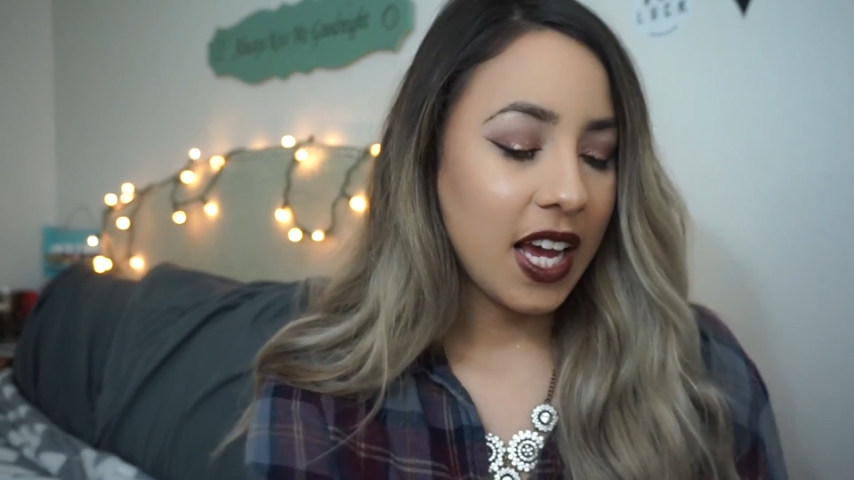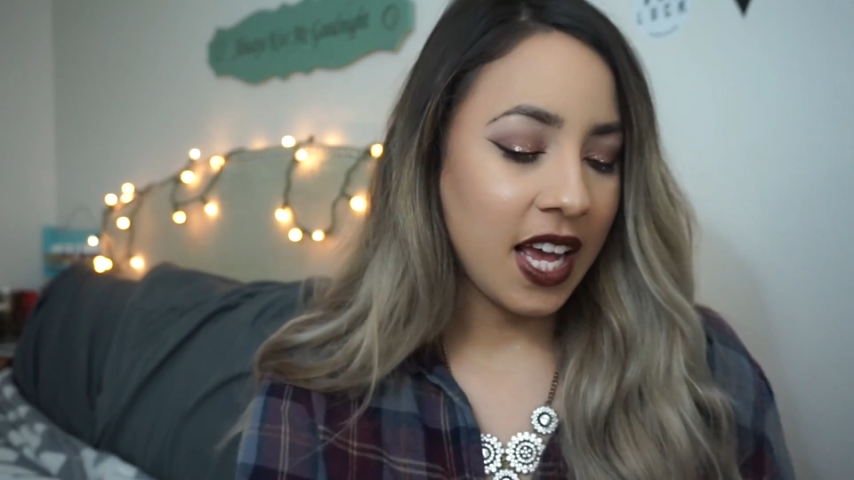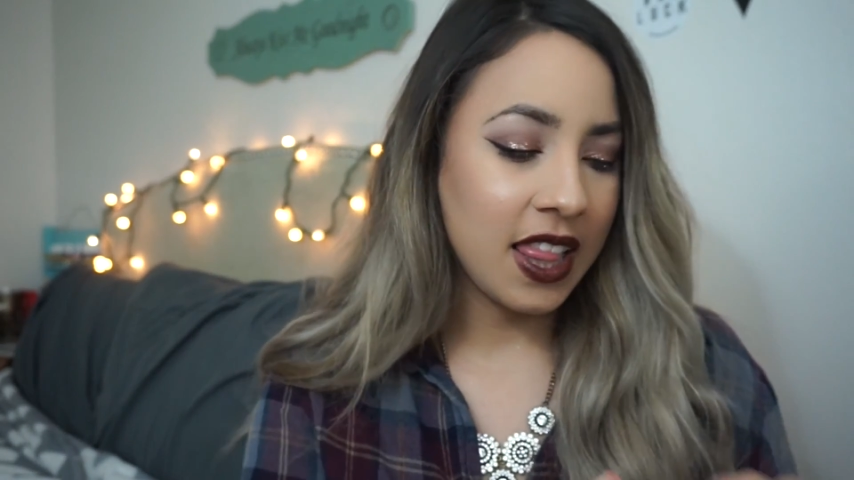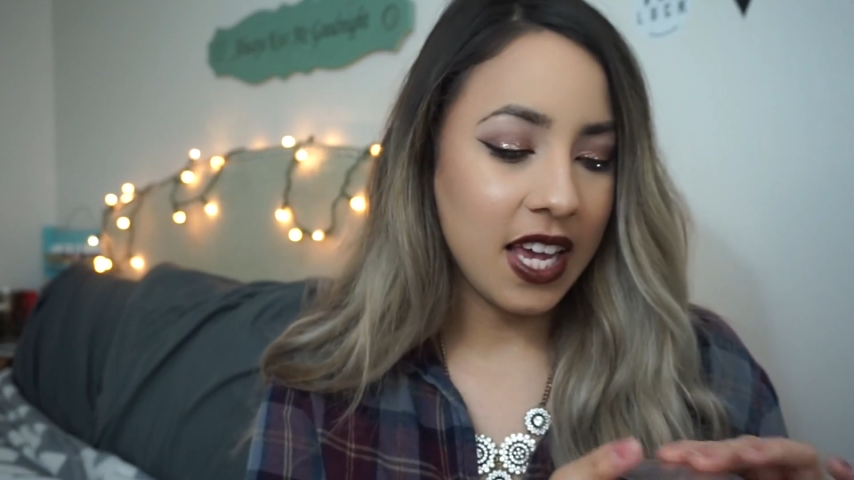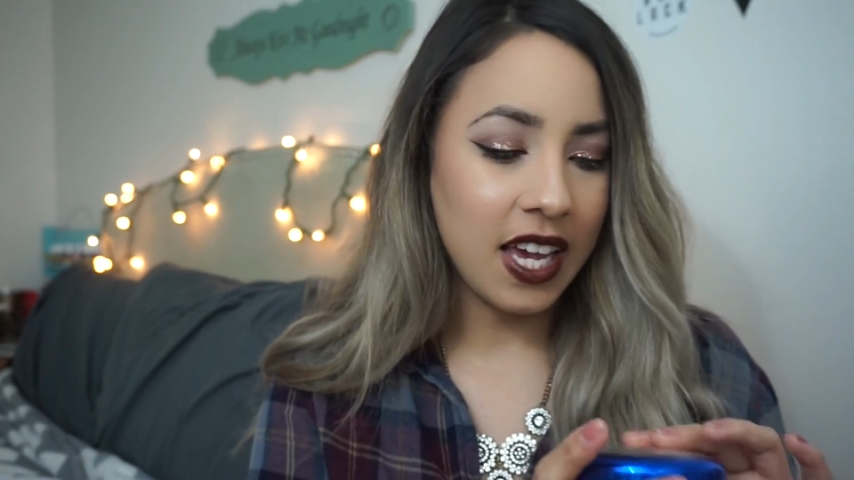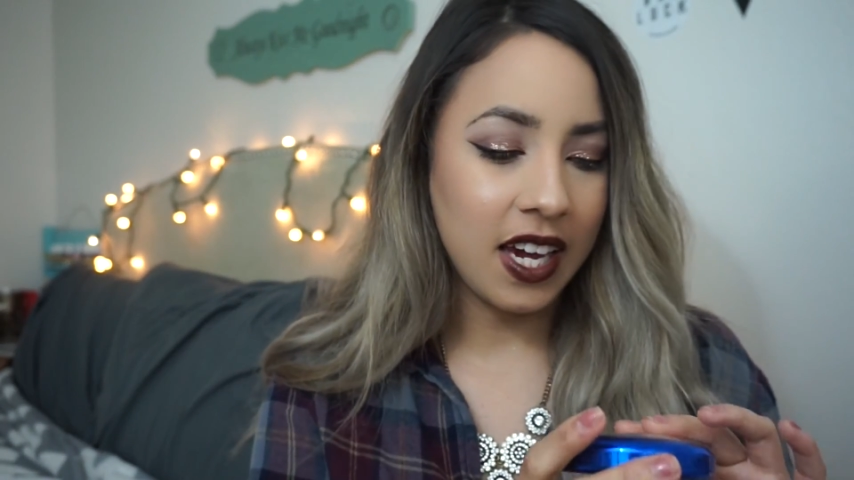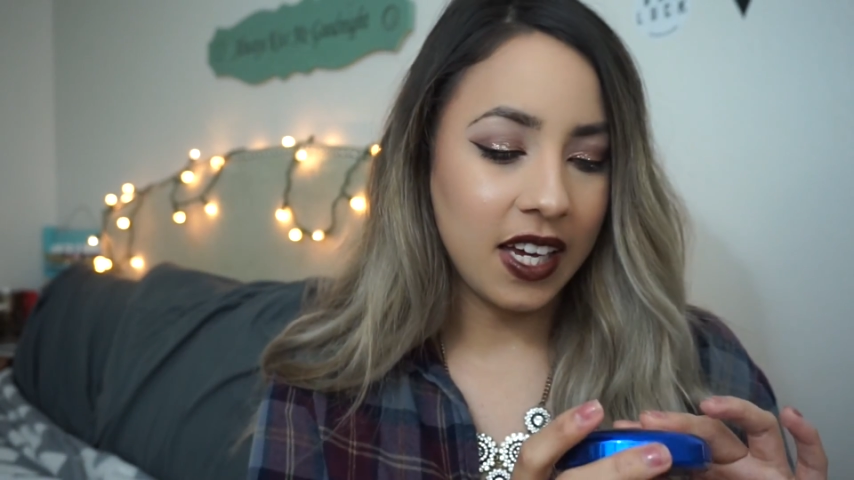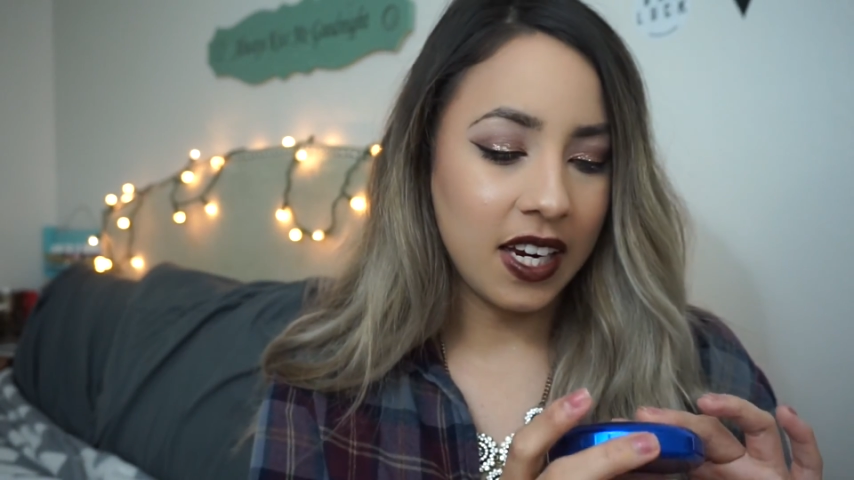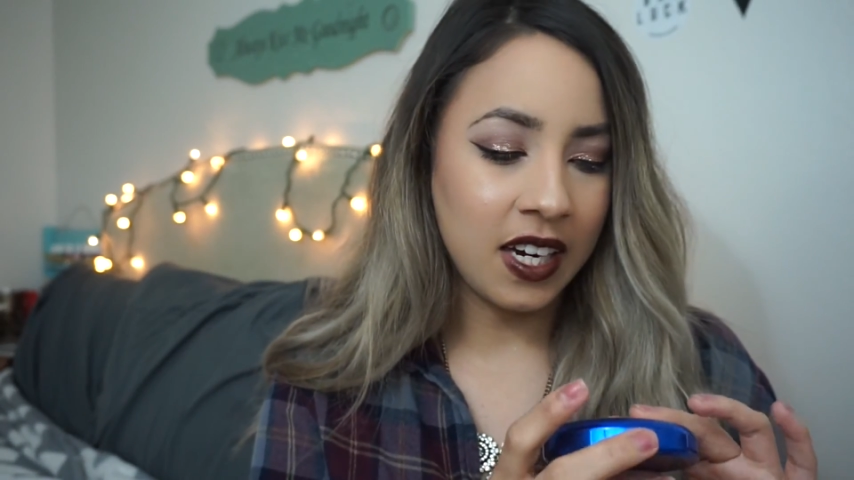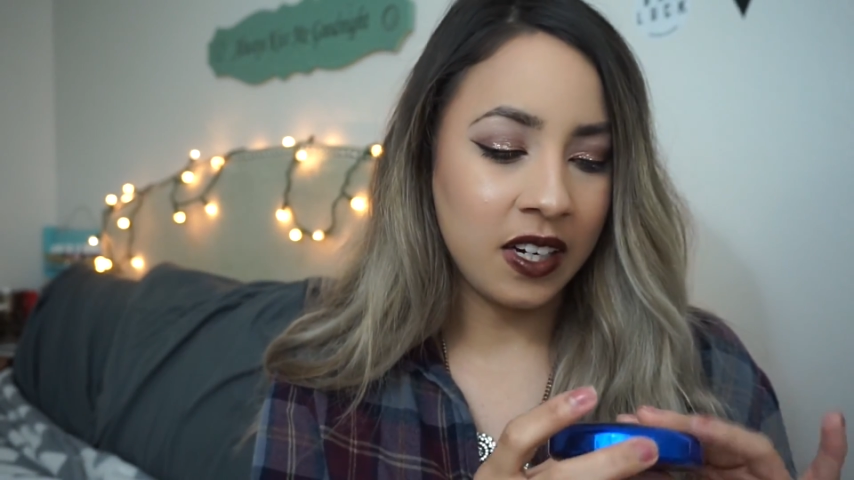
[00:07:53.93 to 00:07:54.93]
And
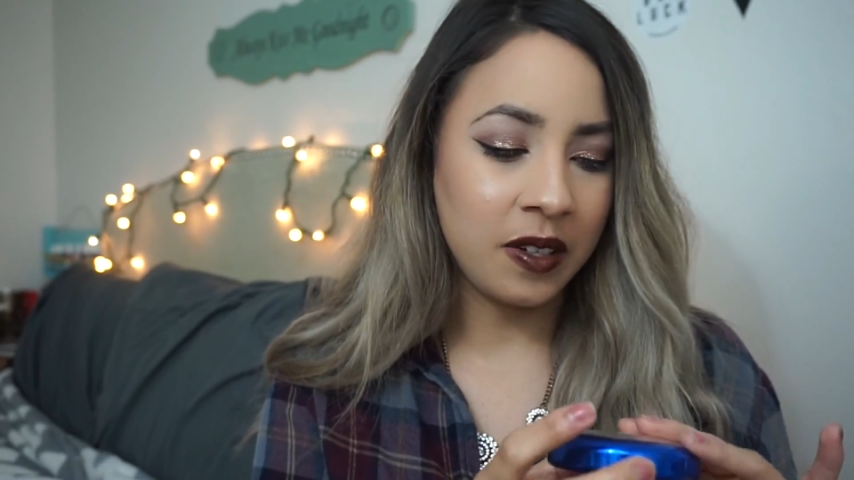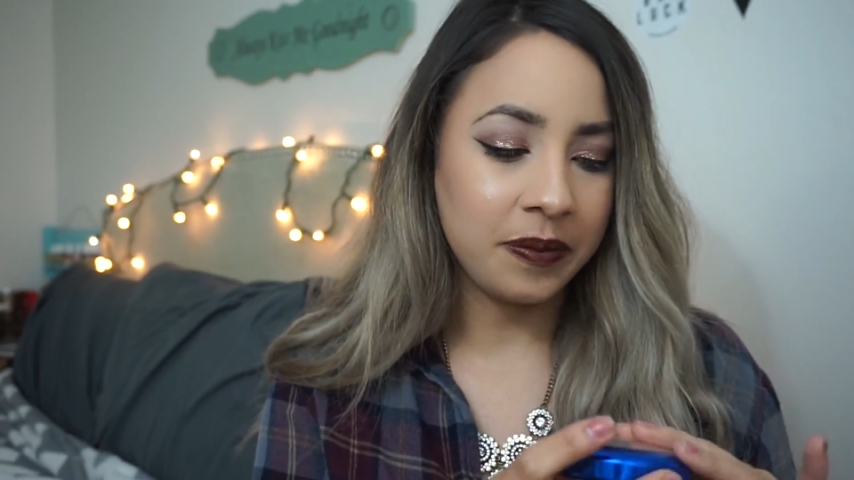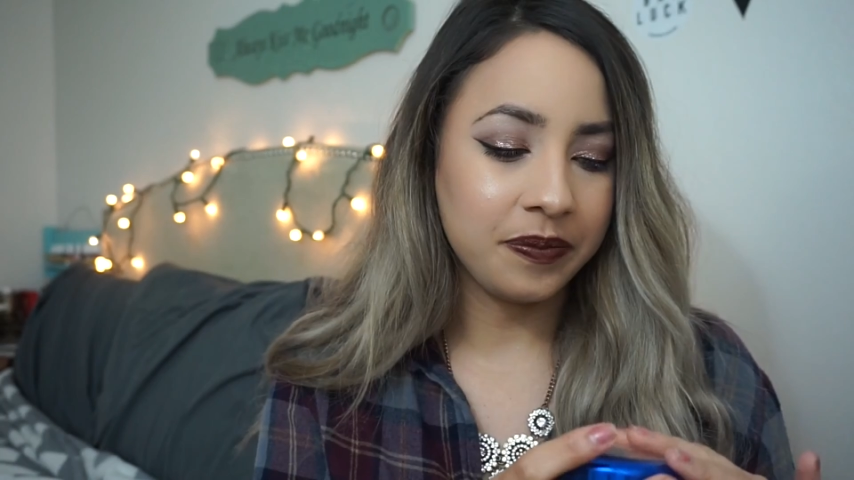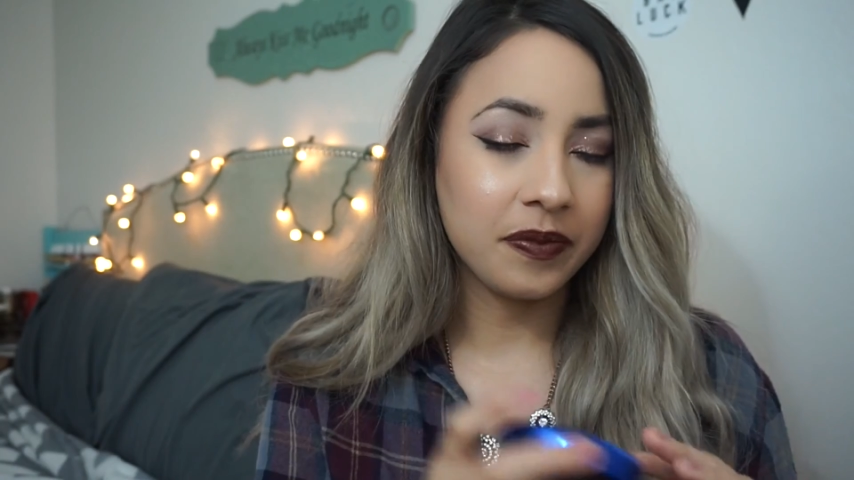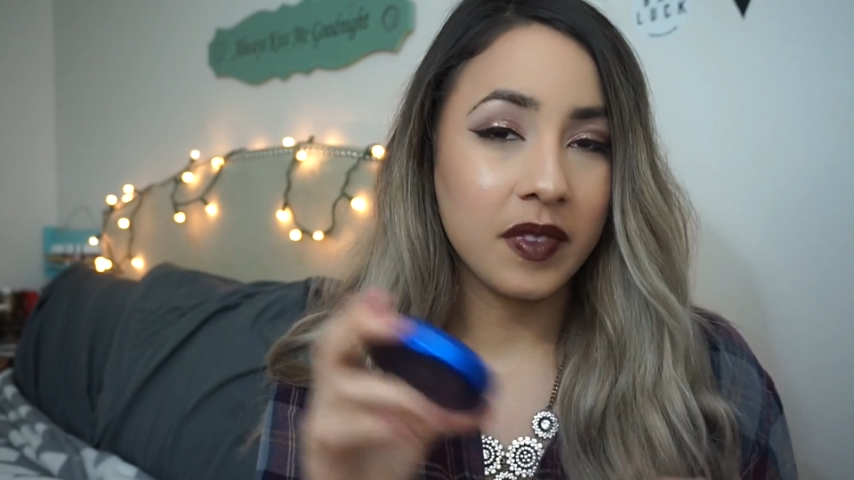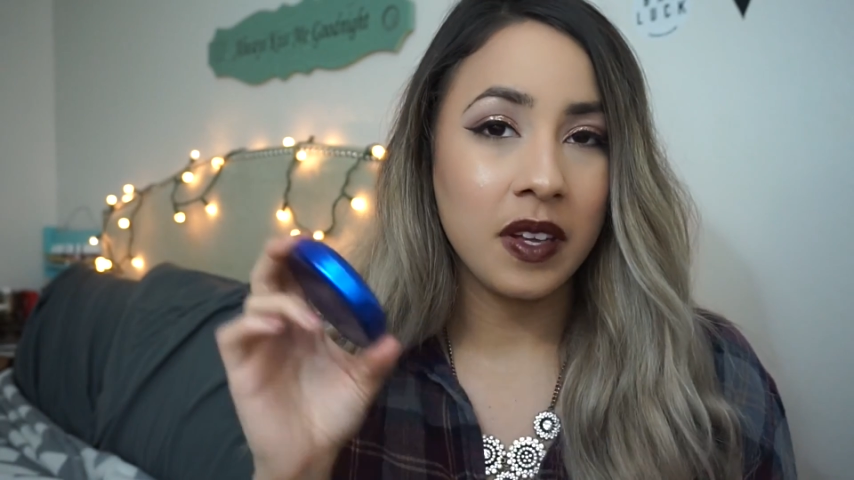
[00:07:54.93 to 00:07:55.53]
then um,